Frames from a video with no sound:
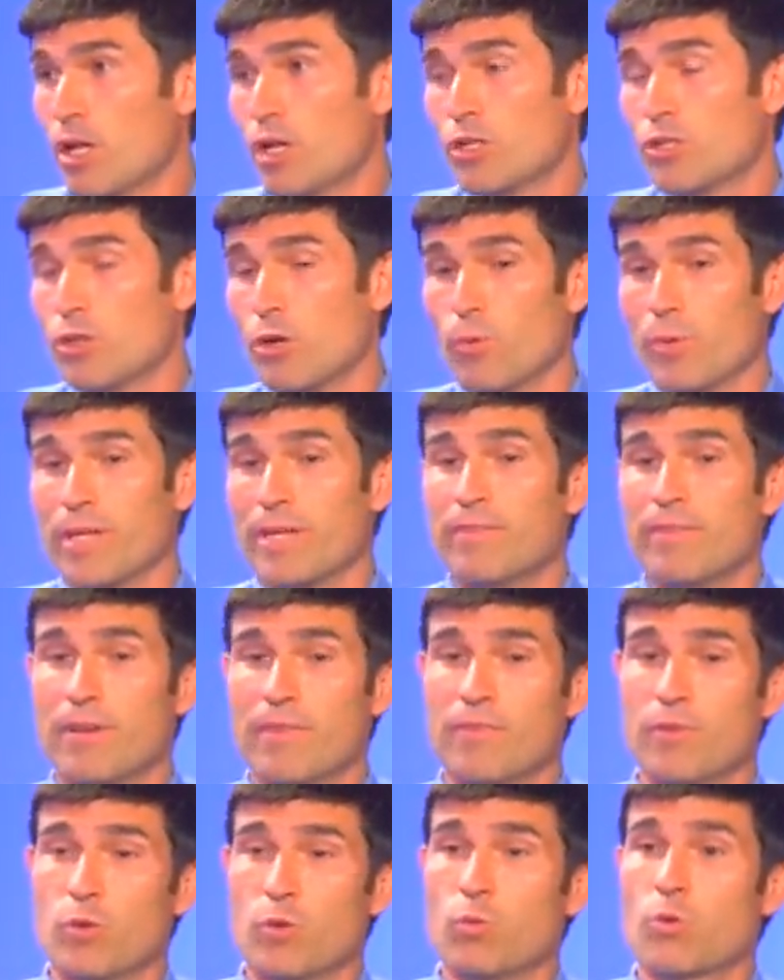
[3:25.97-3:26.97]
So even
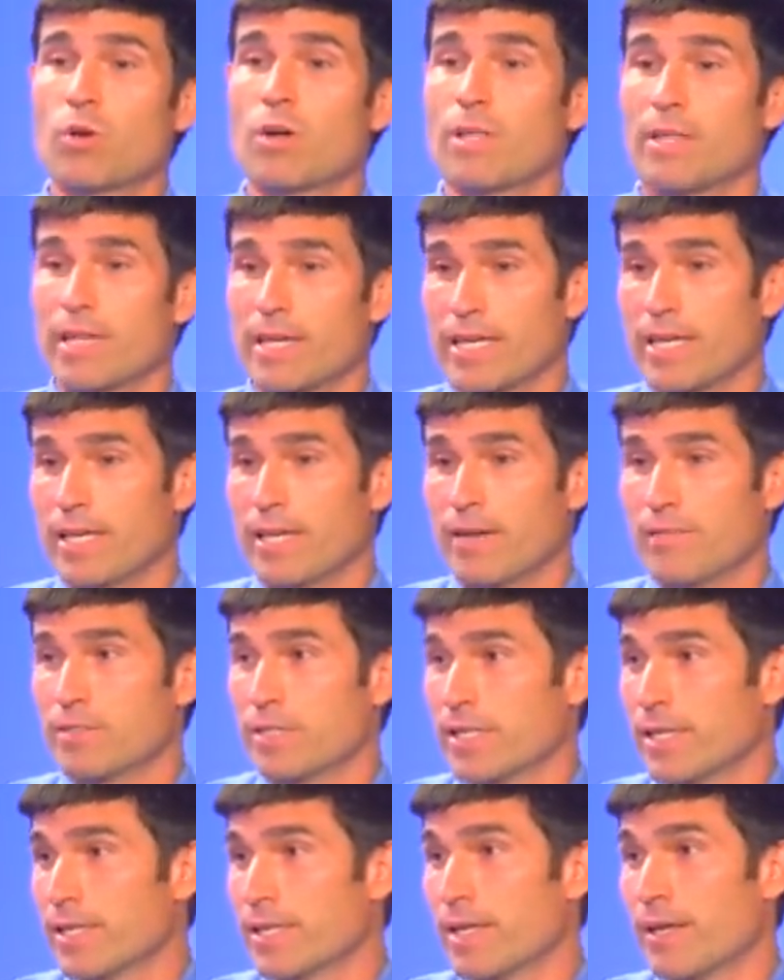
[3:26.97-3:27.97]
if you were unlucky enough
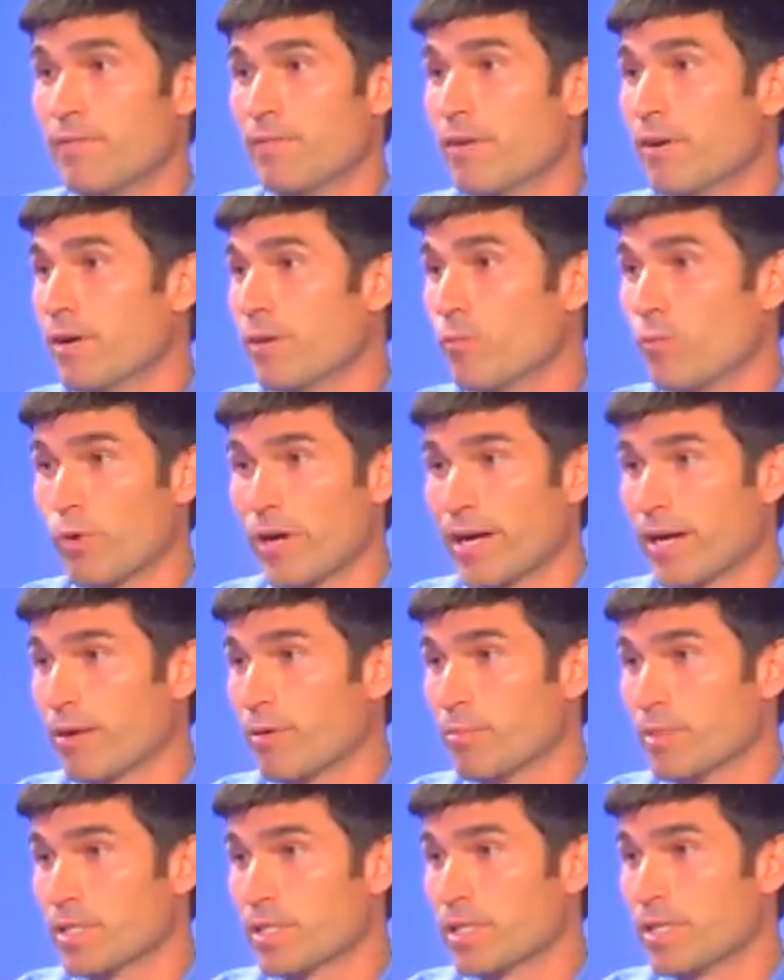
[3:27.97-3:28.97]
to get that very rare
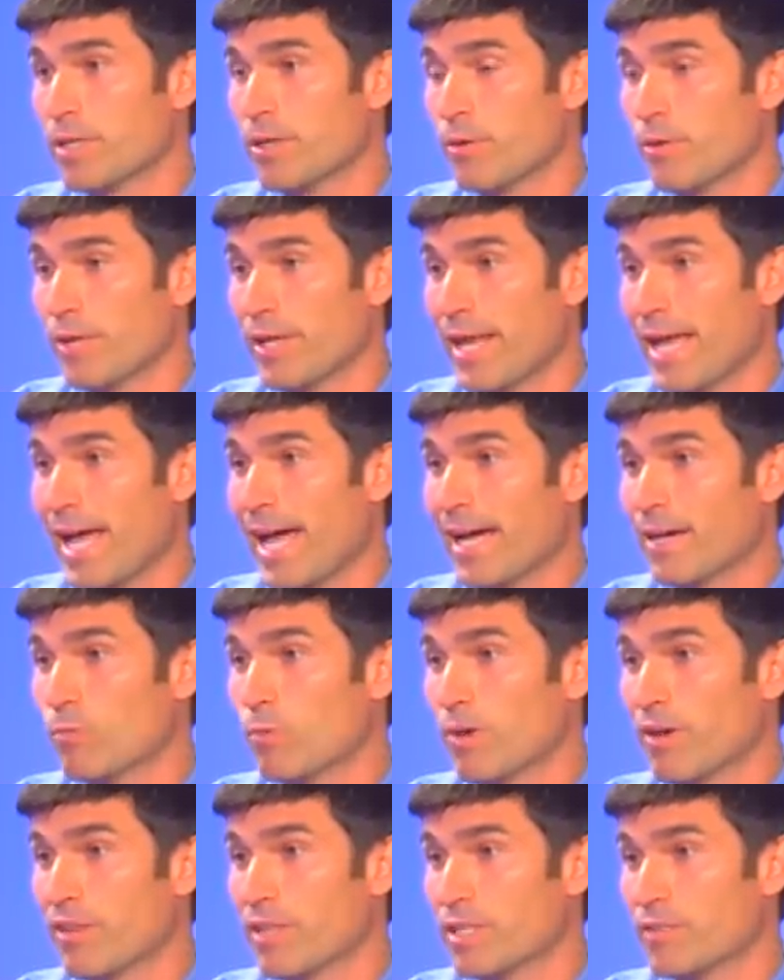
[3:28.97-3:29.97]
mosquito that had
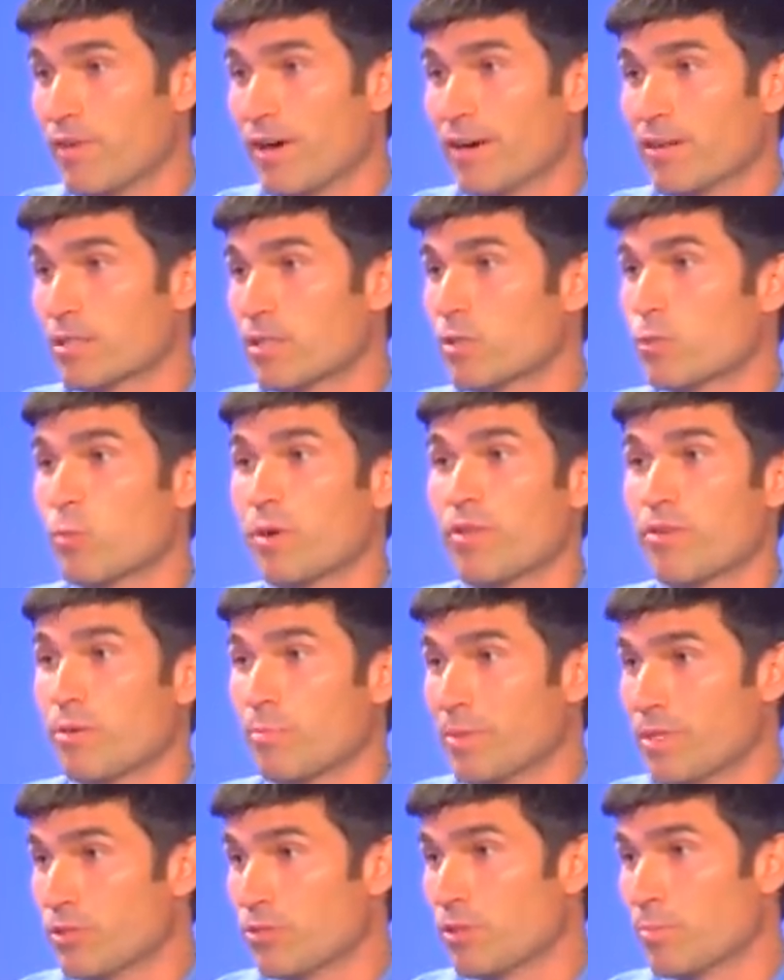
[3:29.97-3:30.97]
one of these viruses, whether
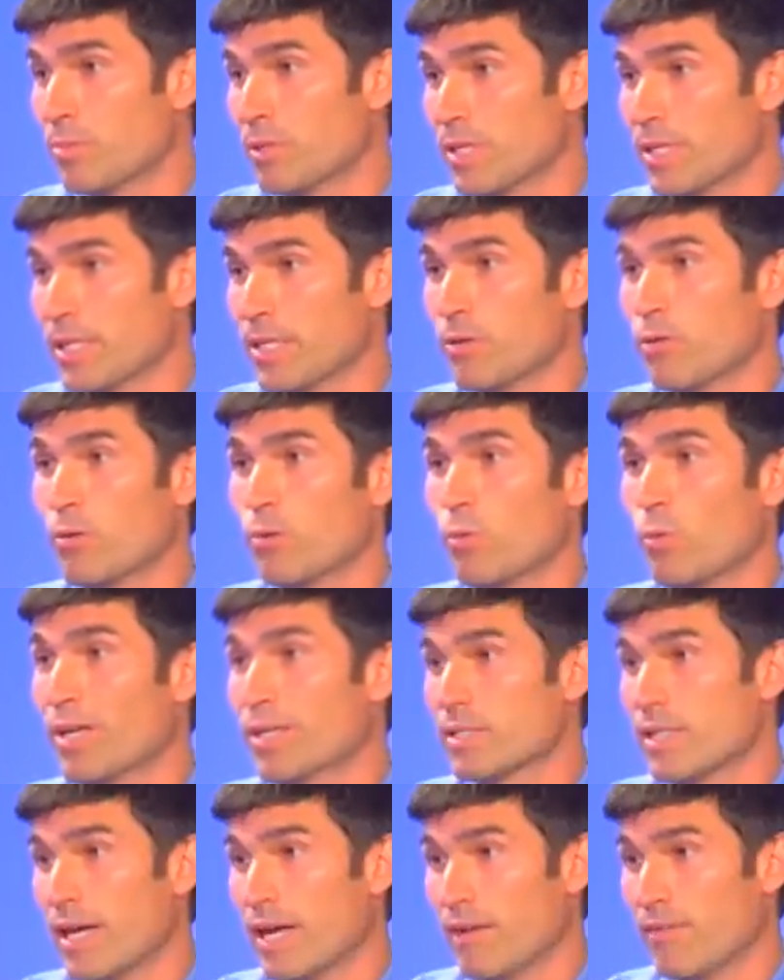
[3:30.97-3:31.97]
it be triple E or
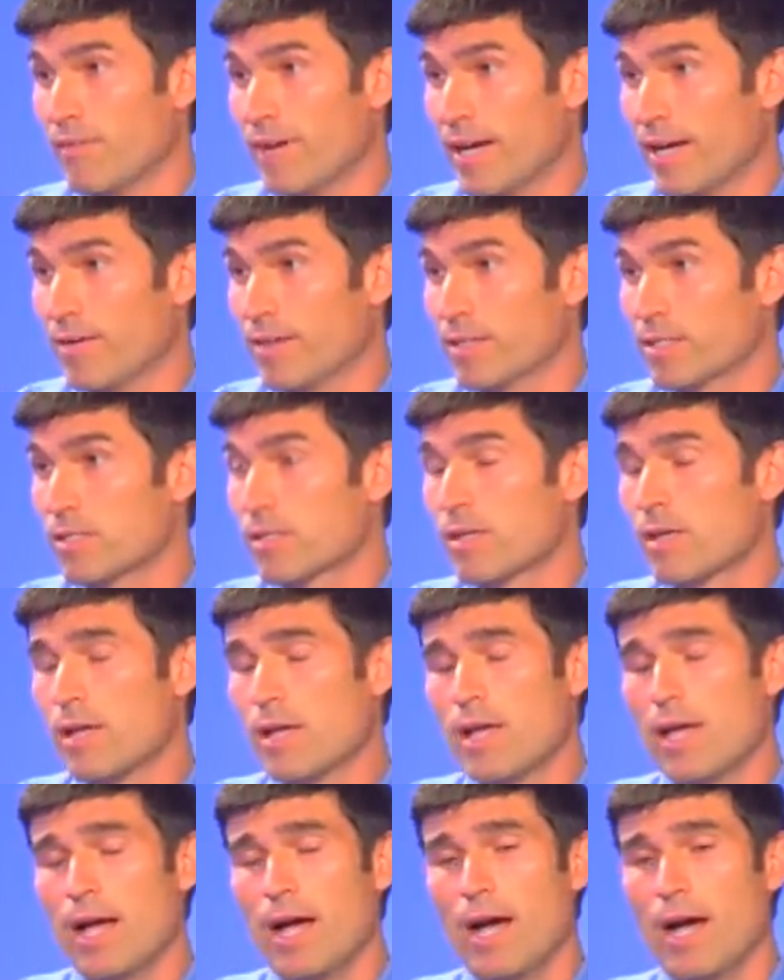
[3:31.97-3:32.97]
West Nile virus,
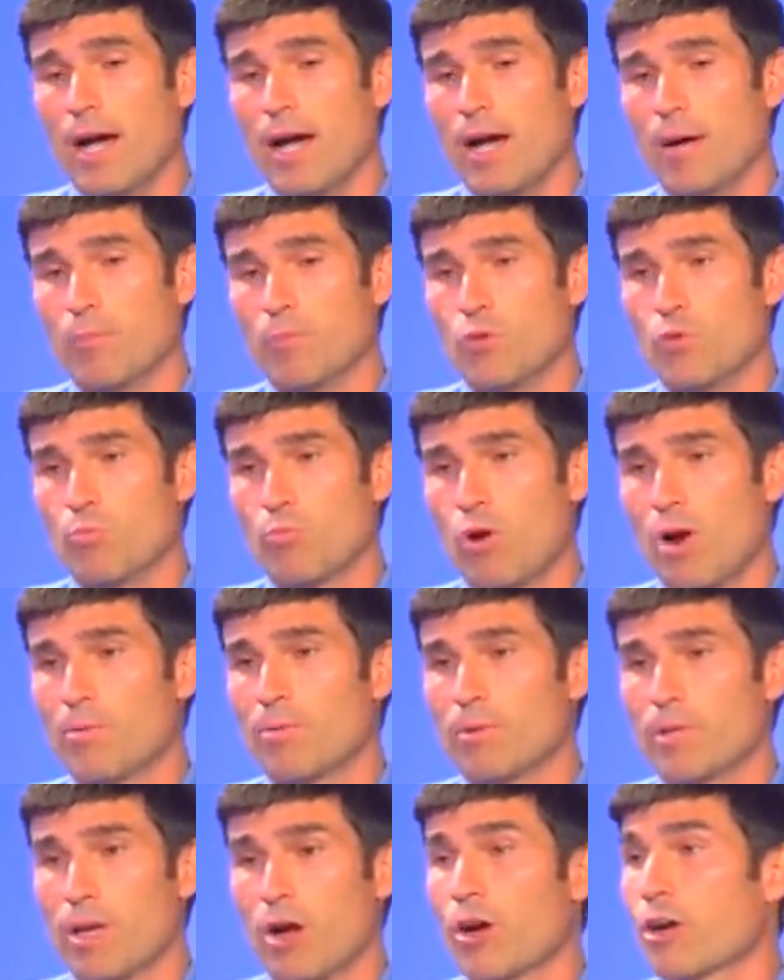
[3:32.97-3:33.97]
um, you
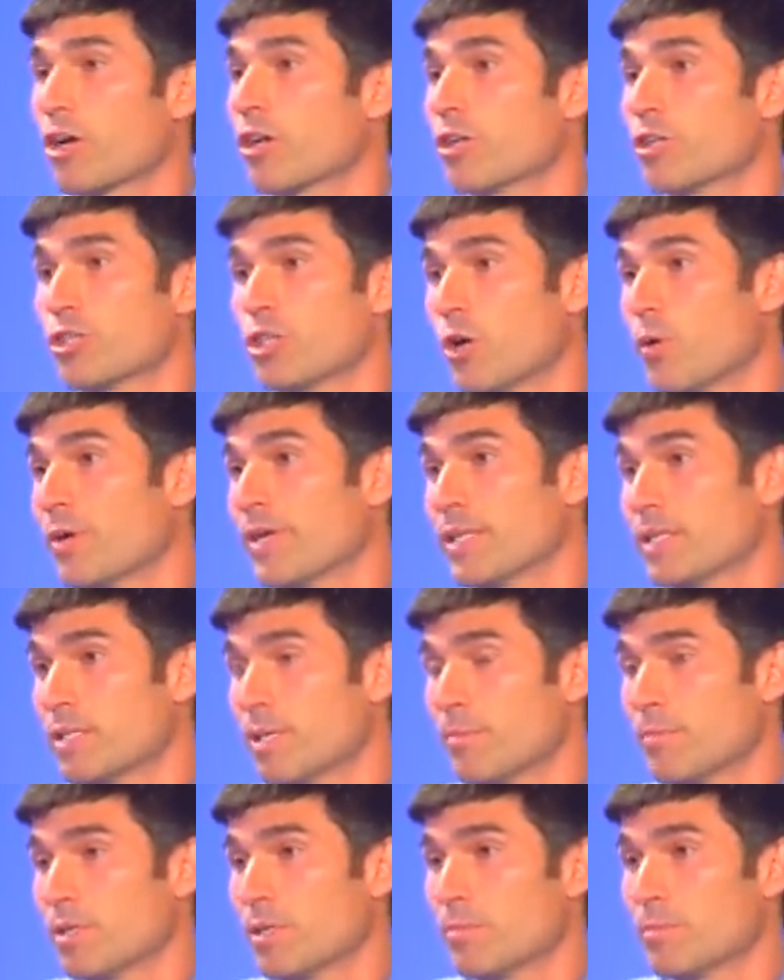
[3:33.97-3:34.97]
probably aren't going to show any
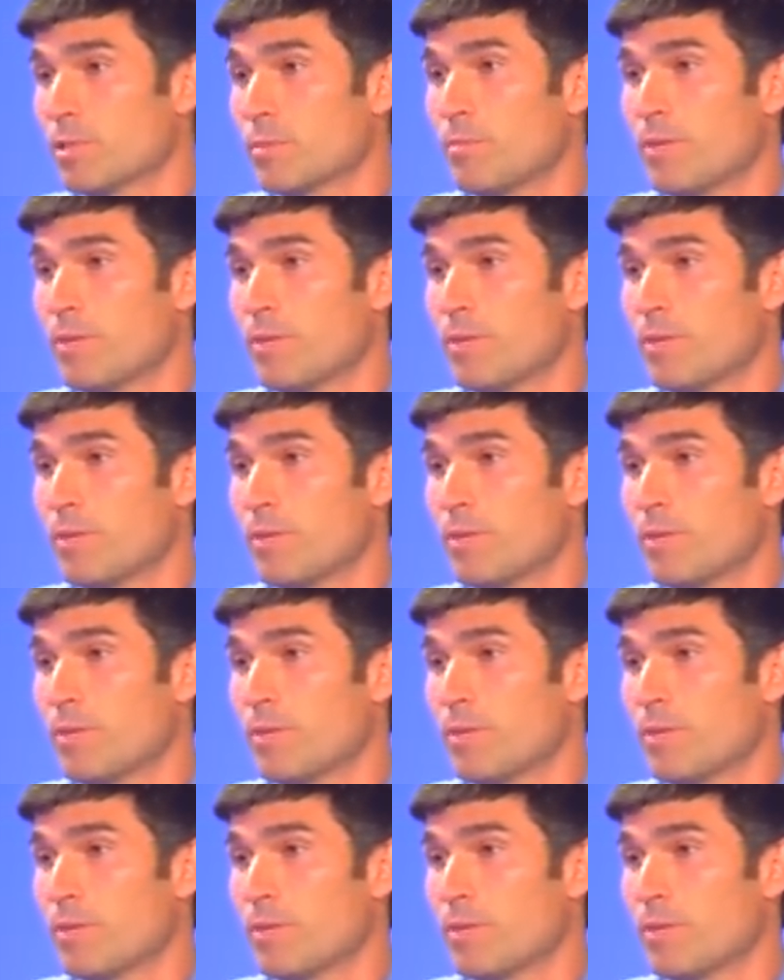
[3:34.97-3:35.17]
symptoms.